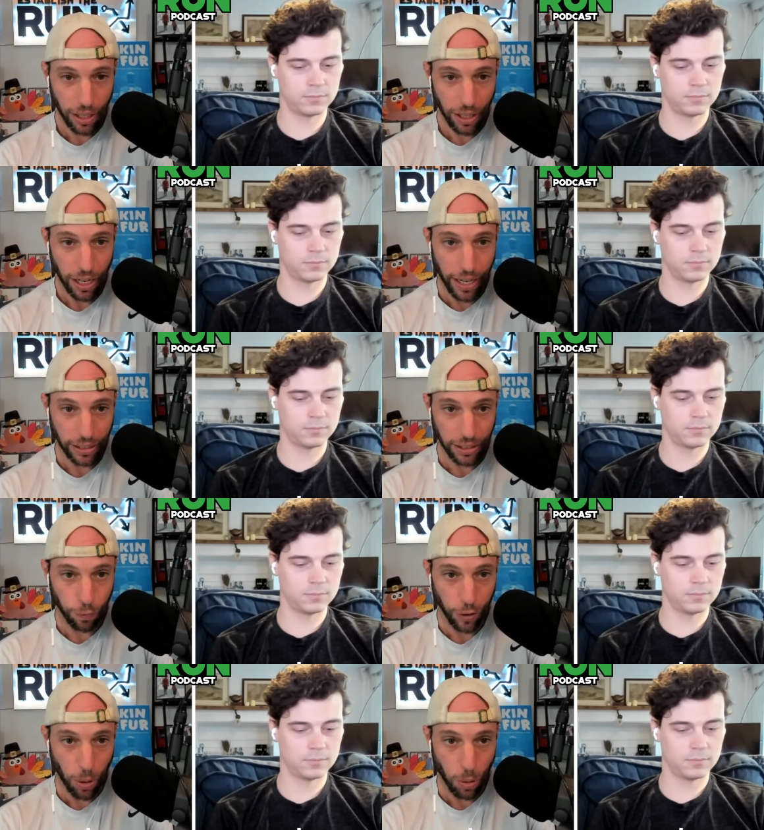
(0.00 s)
Speaker 1: against the
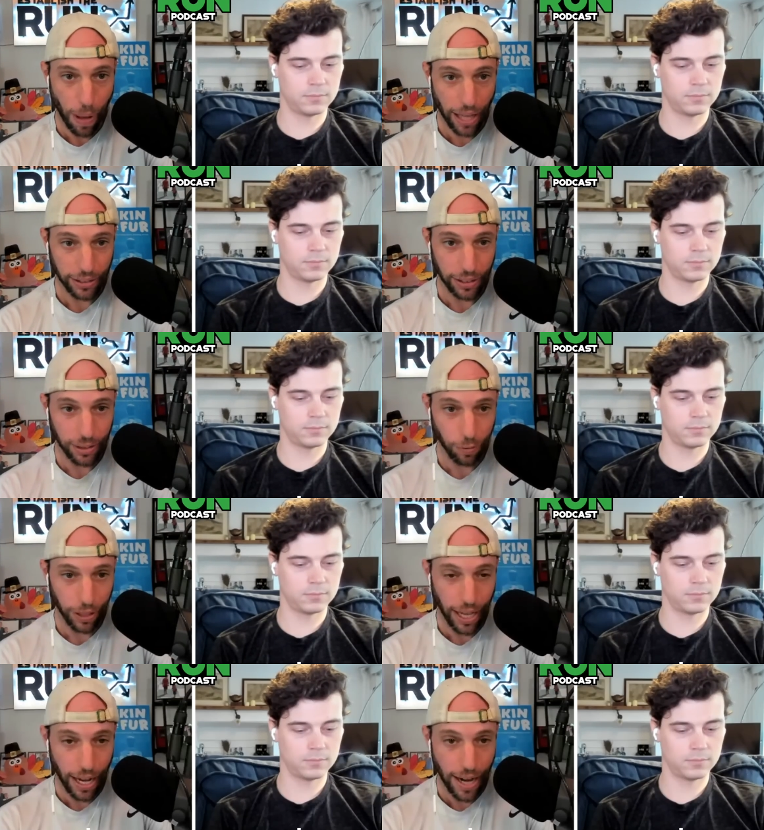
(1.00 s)
field, both
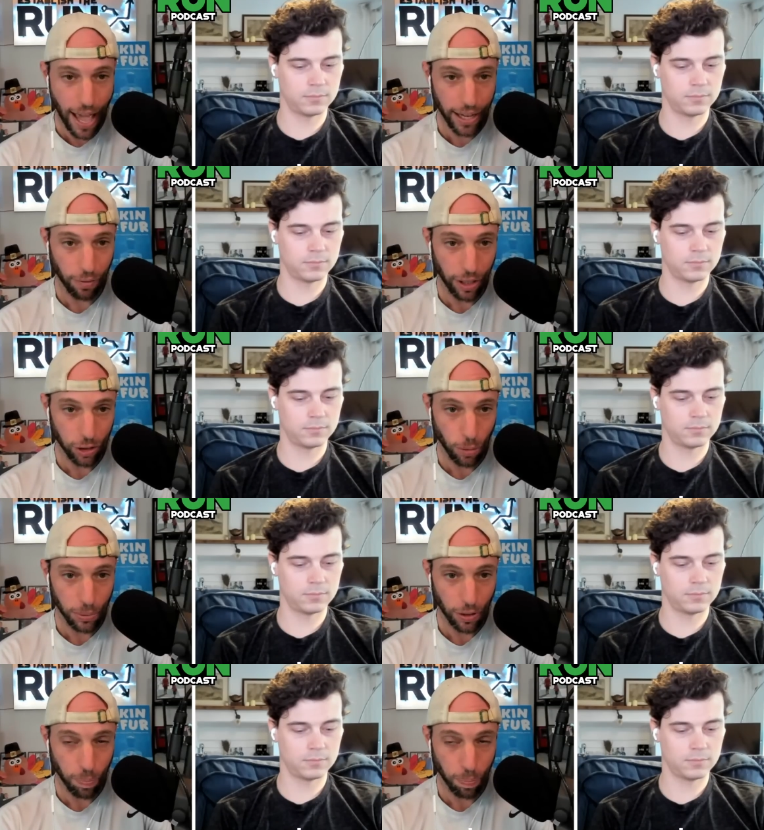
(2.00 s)
positively and negatively, in
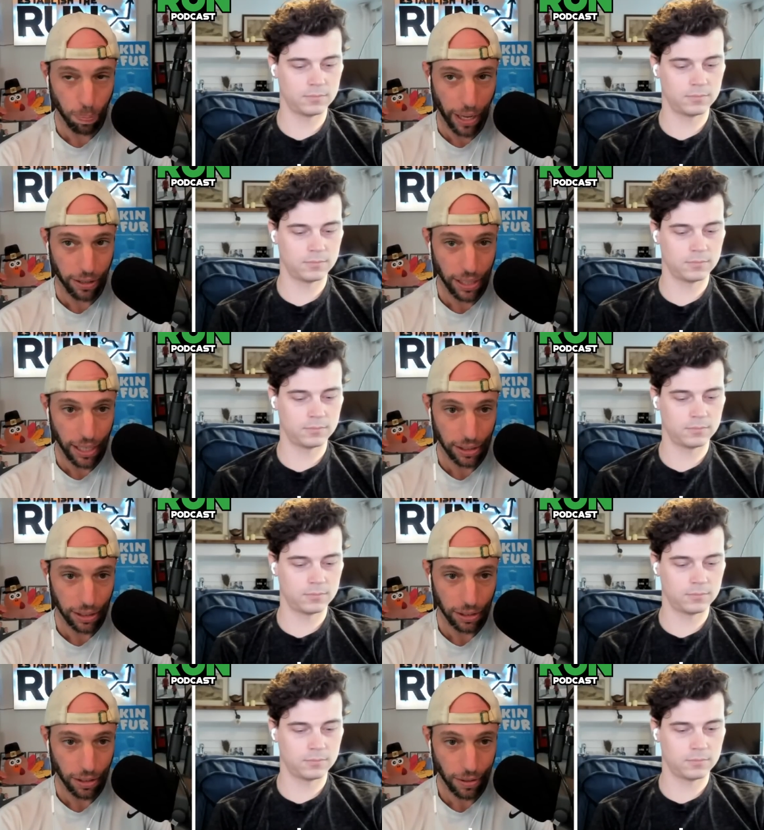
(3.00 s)
terms of player takes this
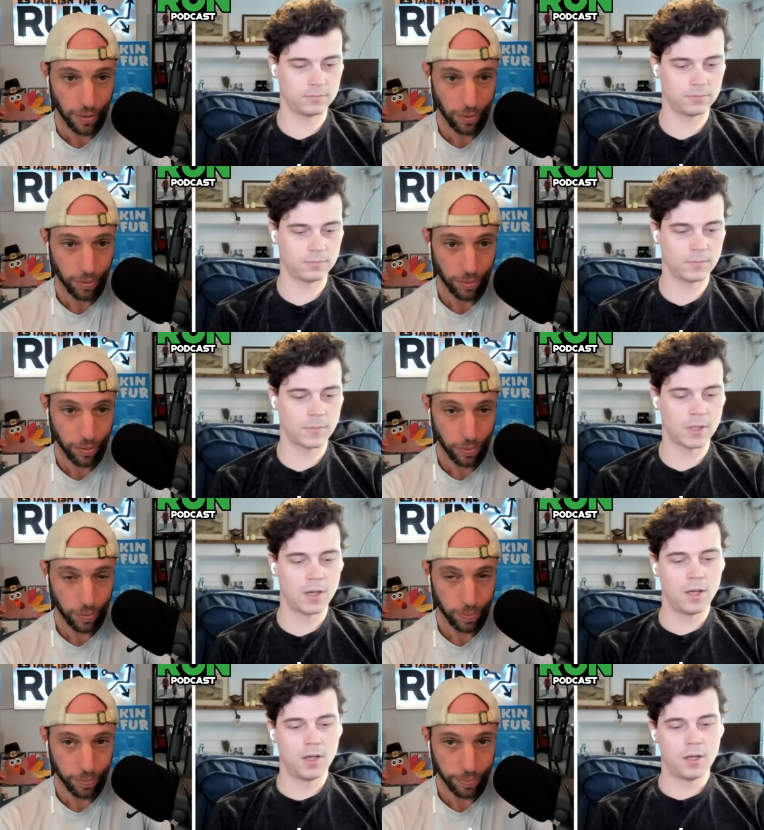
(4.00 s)
year?
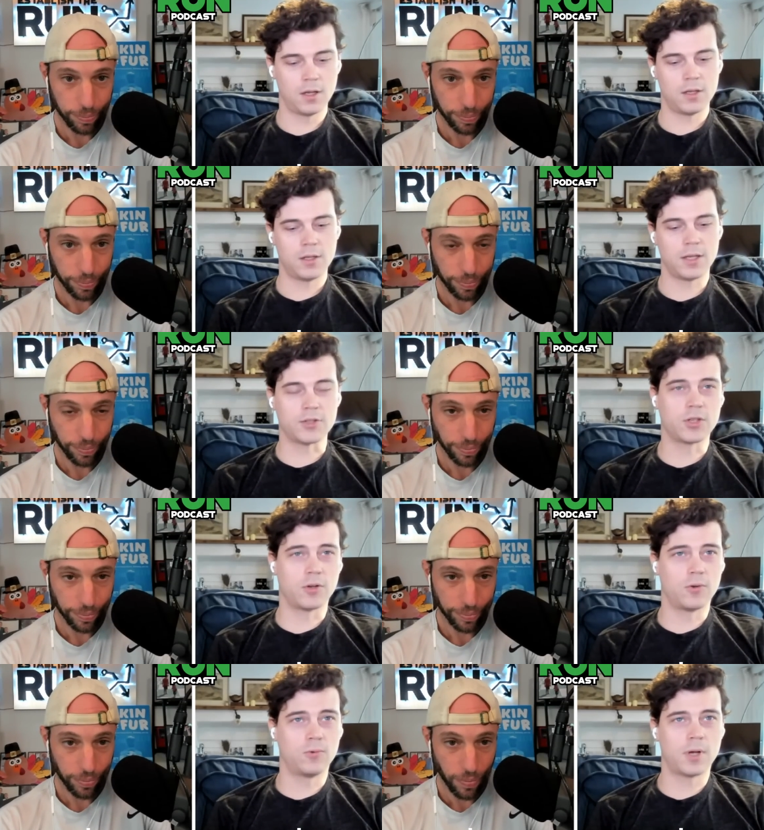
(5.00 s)
Speaker 2: Yeah,
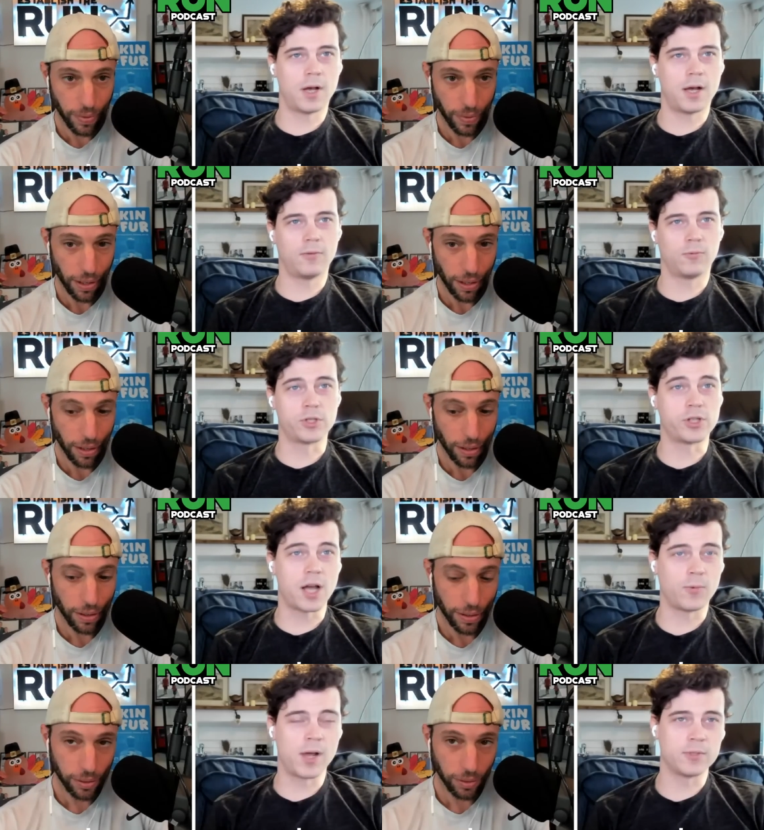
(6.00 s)
so uh,
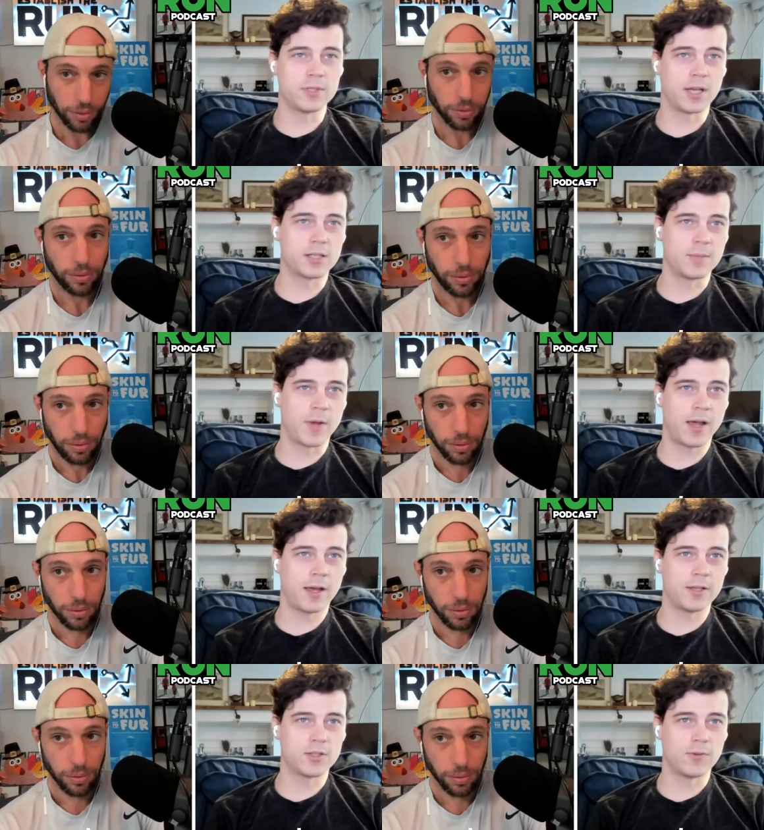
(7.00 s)
Rachaad White was actually my
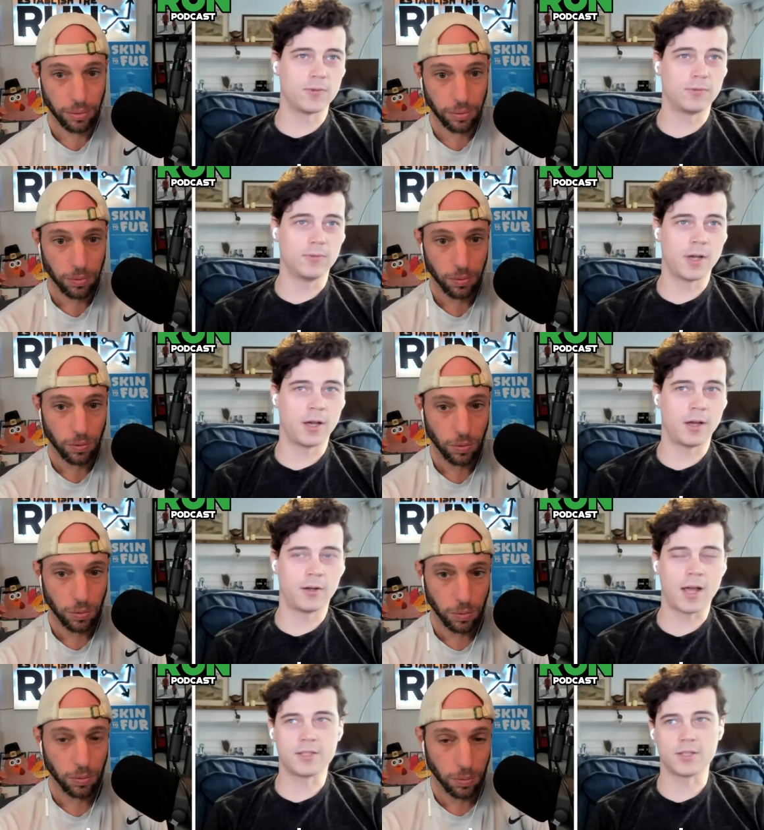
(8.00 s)
highest owned, uh,
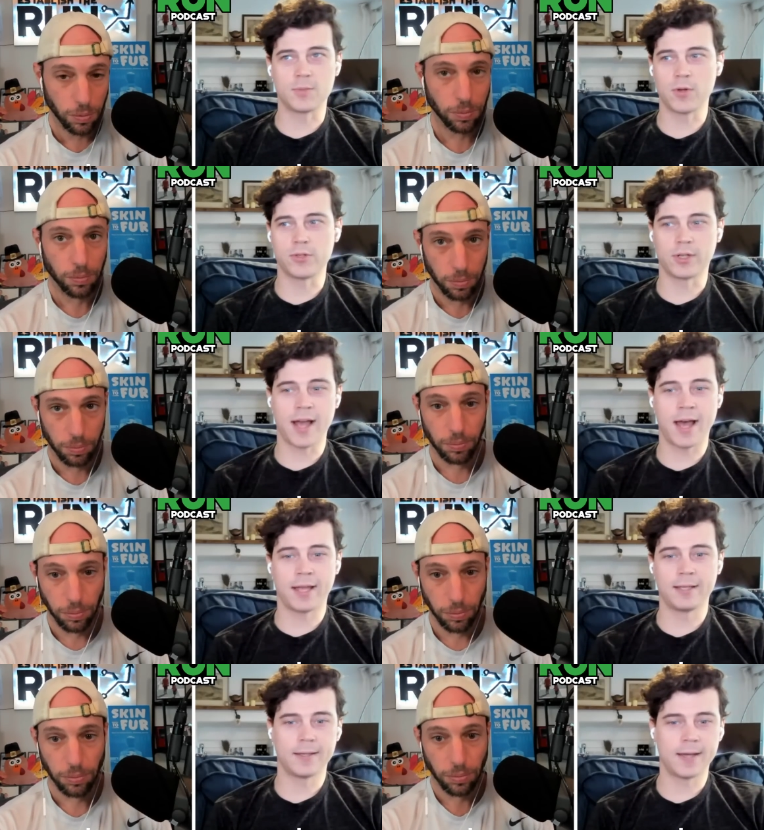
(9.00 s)
highest exposure
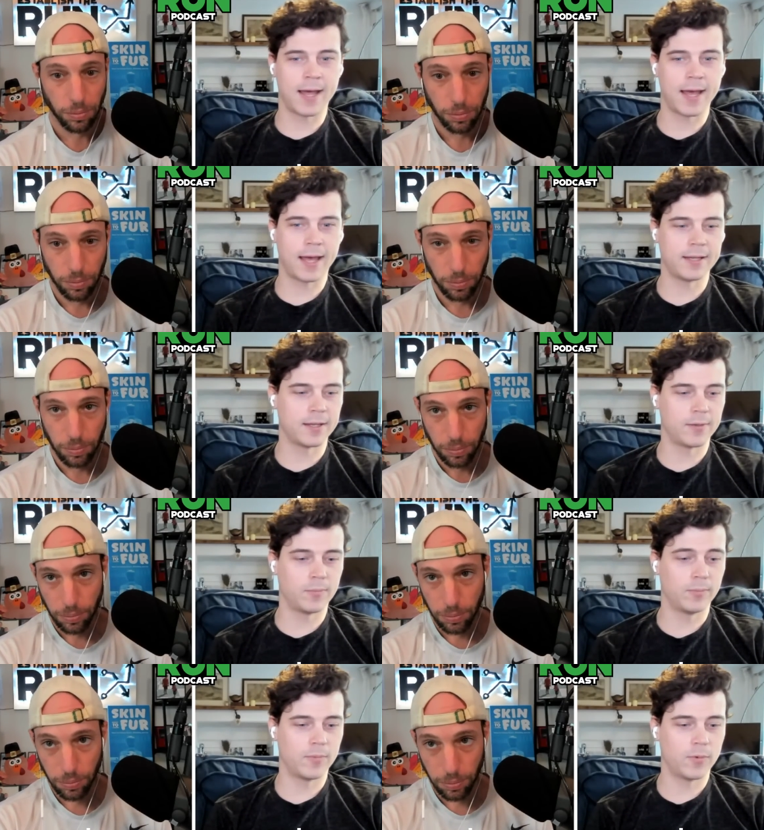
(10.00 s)
guy. I had
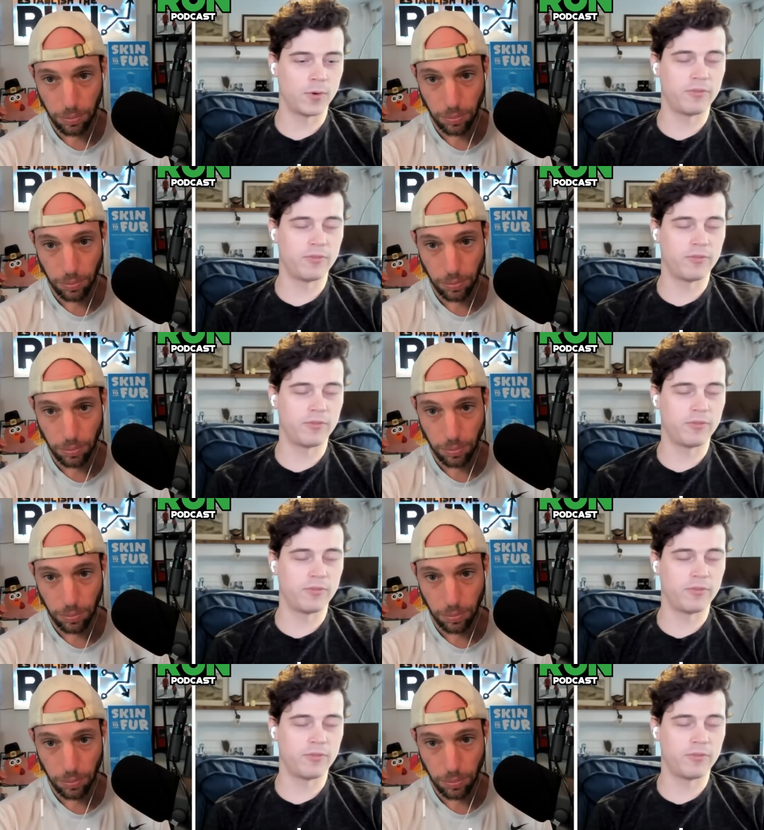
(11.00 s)
him on